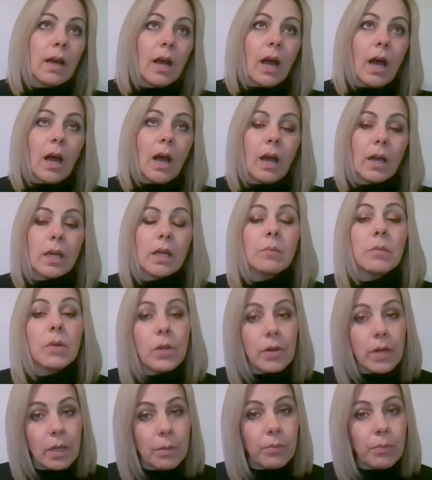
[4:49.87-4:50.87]
uh,
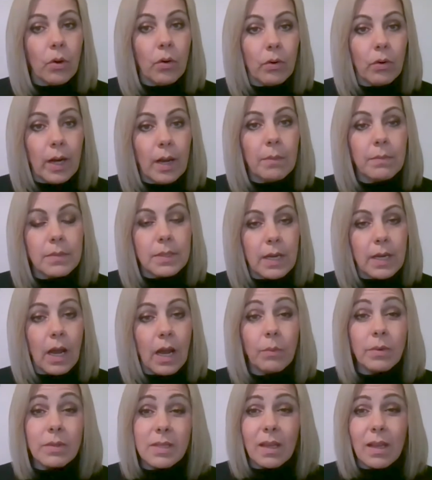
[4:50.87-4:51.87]
community programs, and I
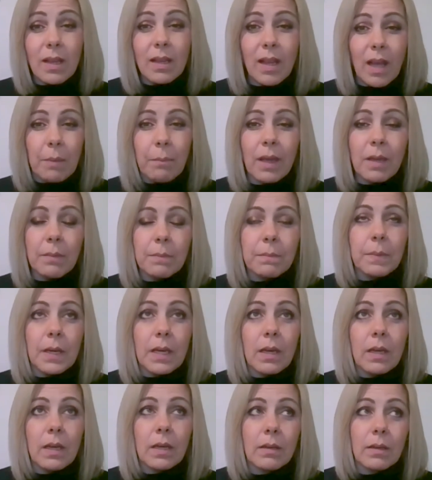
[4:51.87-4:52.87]
would say that that might
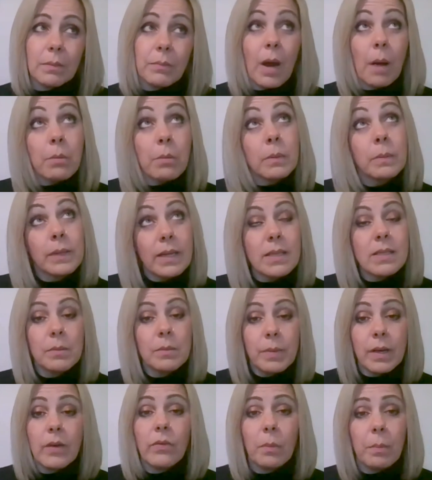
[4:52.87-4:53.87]
be probably is a
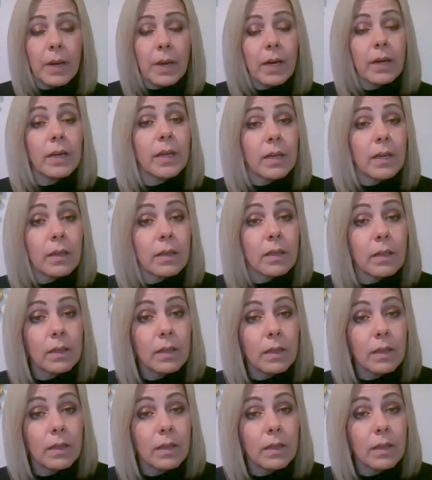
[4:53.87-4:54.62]
bit of a barrier